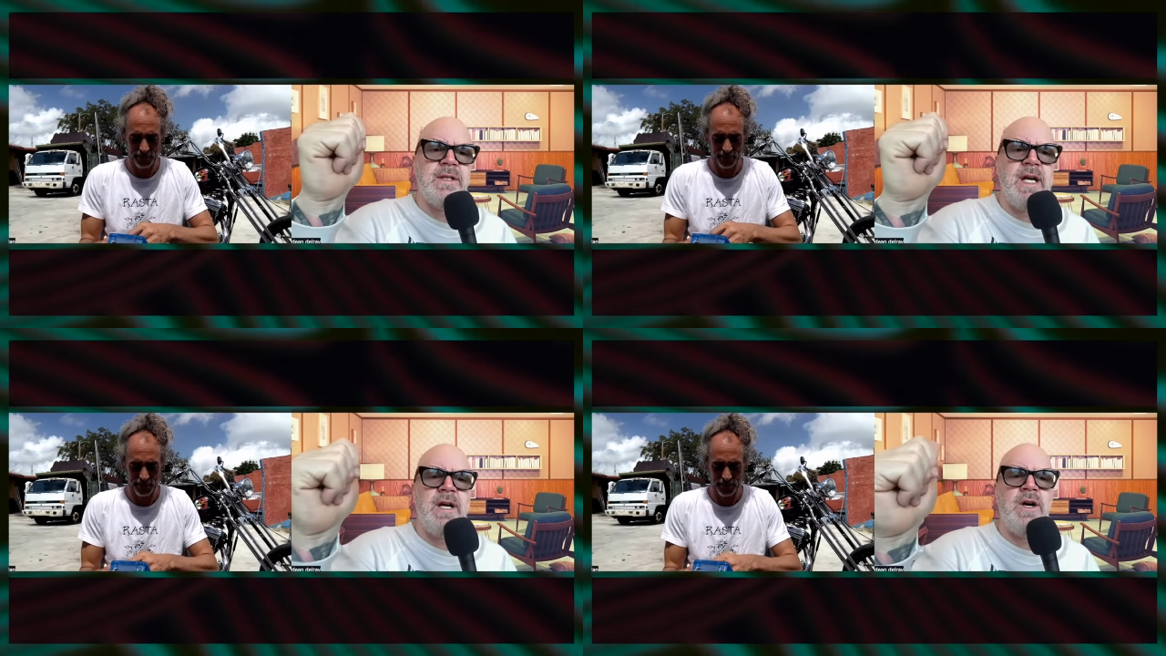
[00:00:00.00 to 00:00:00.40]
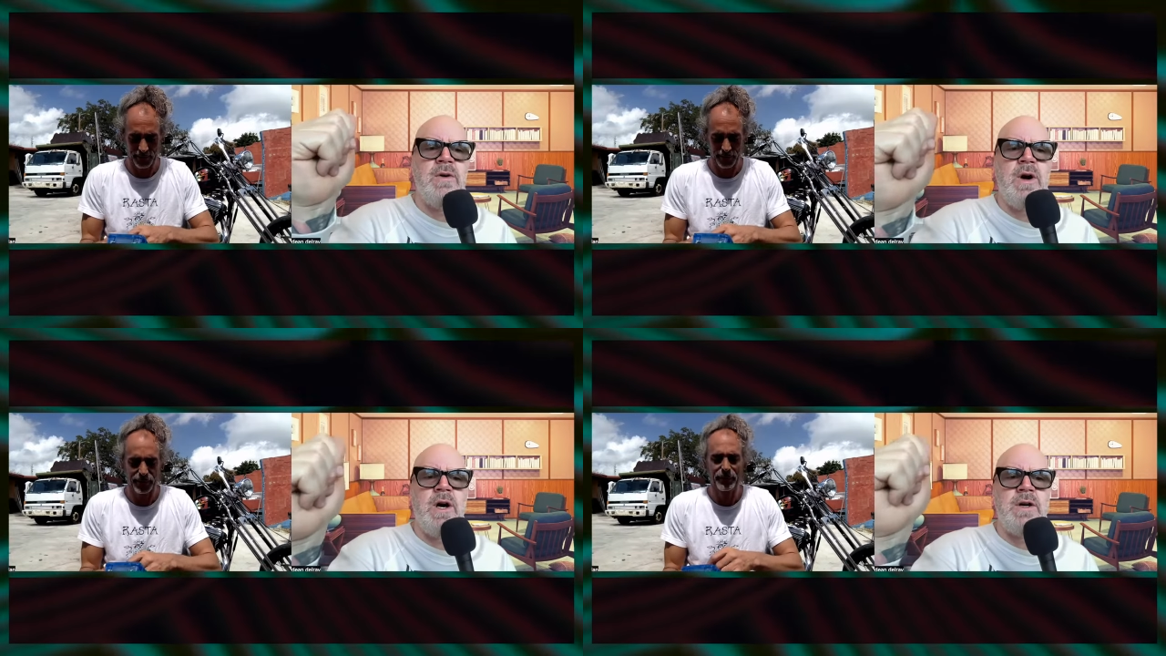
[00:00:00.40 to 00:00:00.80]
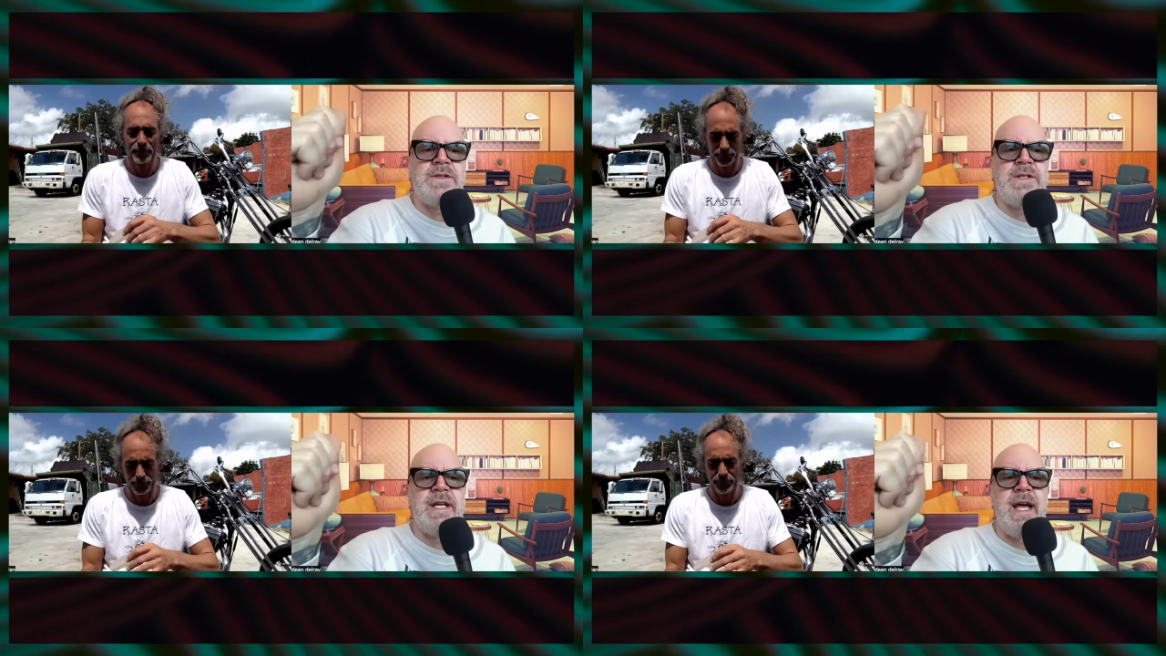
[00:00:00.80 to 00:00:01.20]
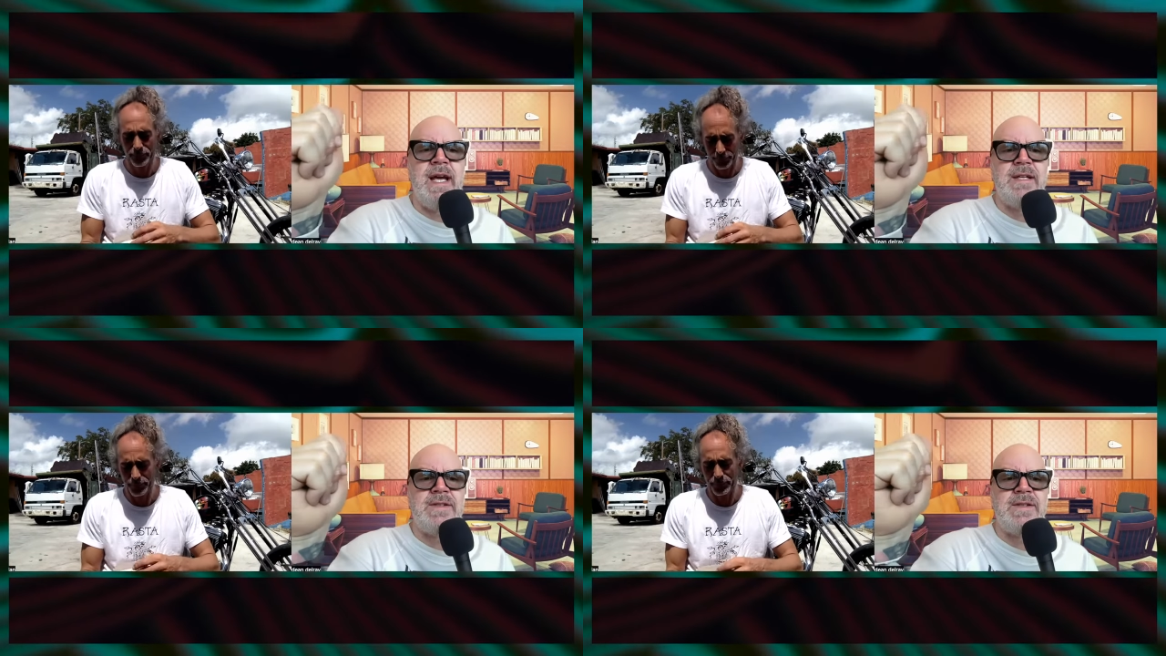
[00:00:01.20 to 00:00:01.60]
Speaker 1: L O R D
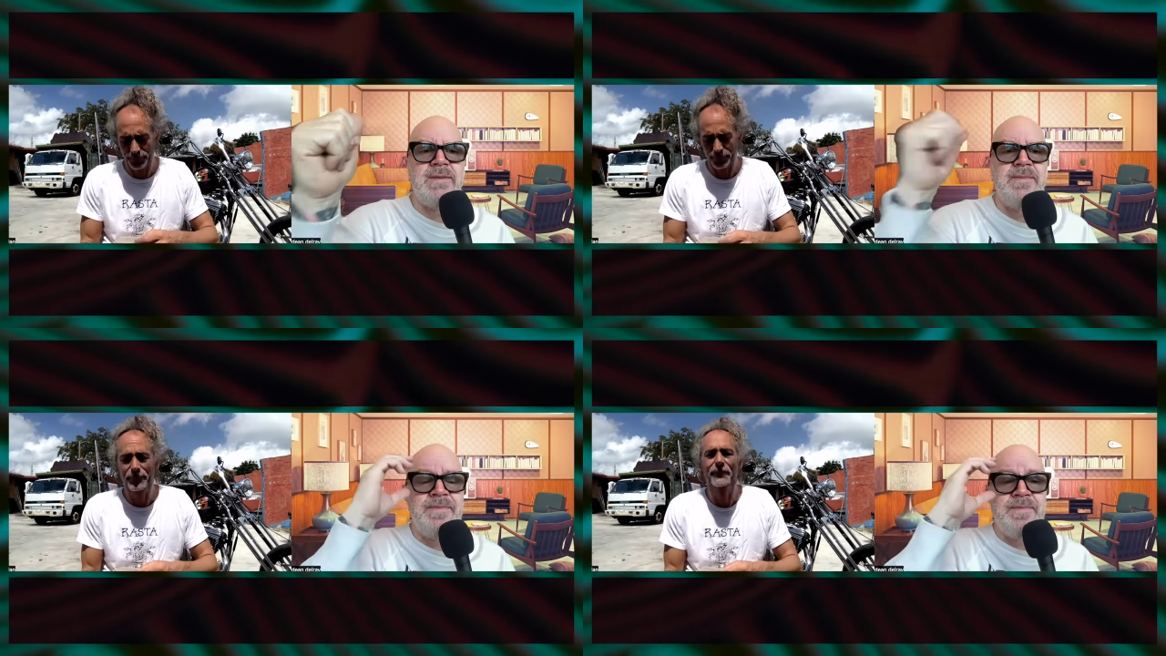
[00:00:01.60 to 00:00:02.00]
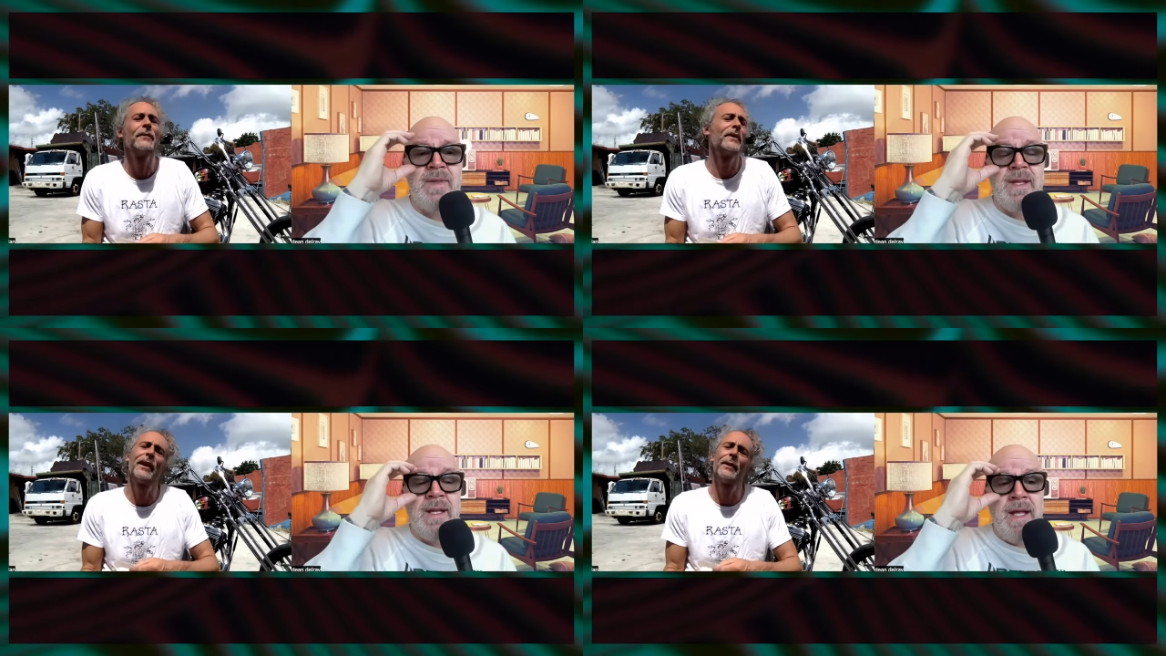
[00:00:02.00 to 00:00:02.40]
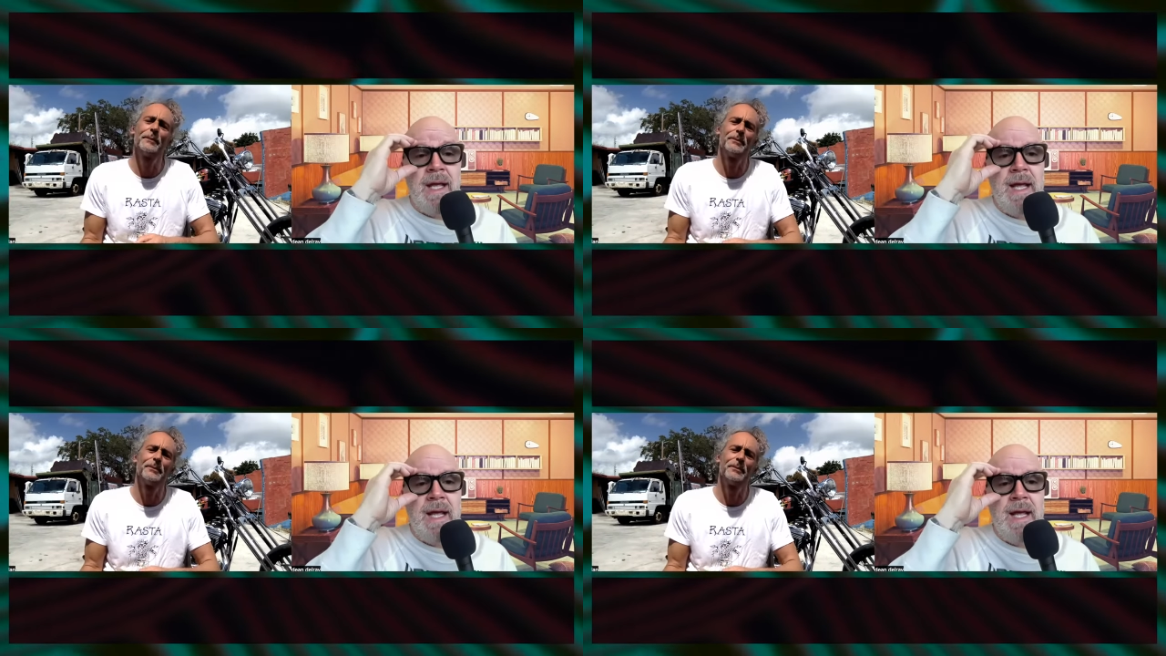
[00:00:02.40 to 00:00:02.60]
S. Yep.